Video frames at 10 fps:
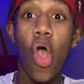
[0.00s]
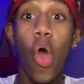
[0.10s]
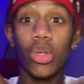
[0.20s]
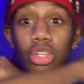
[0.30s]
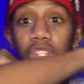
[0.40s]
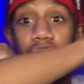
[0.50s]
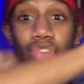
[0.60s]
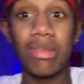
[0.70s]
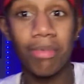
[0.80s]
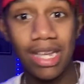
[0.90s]
Also go
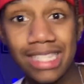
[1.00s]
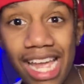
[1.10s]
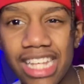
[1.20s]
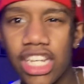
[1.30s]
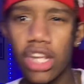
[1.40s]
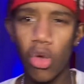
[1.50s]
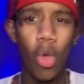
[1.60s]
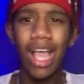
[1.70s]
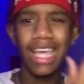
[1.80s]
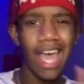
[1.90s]
subscribe to my second channel,
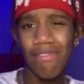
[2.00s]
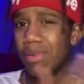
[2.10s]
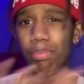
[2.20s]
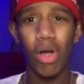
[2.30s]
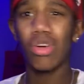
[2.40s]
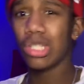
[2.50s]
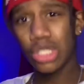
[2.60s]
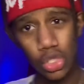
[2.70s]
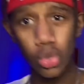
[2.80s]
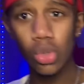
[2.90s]
Kevin Part
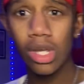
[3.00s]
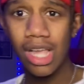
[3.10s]
2.